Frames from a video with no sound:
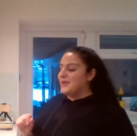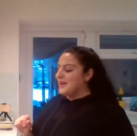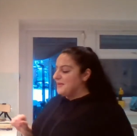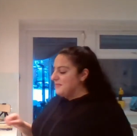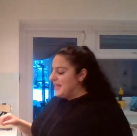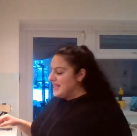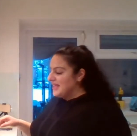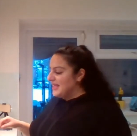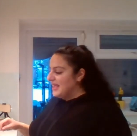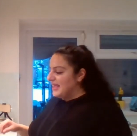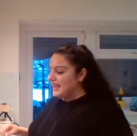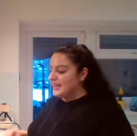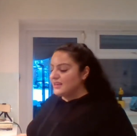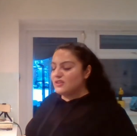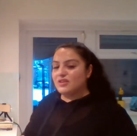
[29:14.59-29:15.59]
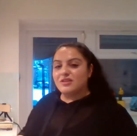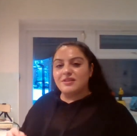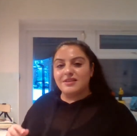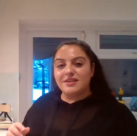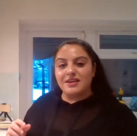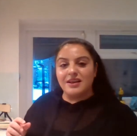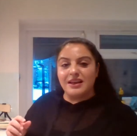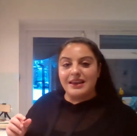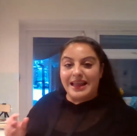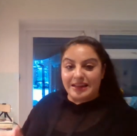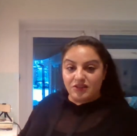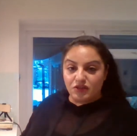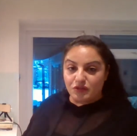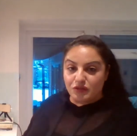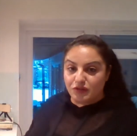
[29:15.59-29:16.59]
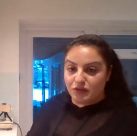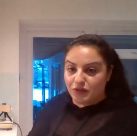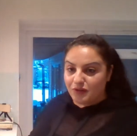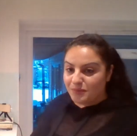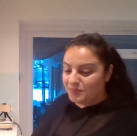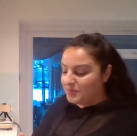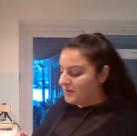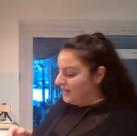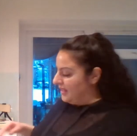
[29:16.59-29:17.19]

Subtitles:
we are making lentil soup.